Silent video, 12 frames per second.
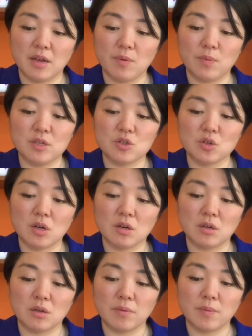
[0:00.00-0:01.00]
and we
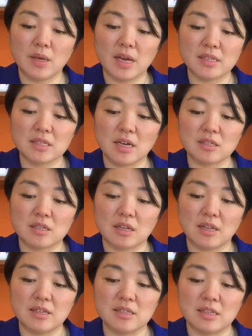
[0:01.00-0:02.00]
struggle and we ask God to
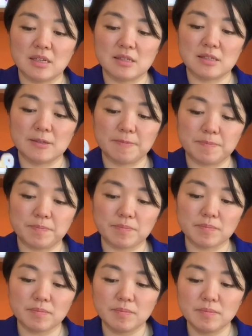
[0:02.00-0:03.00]
cleanse us.
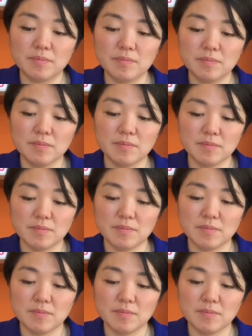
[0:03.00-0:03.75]
And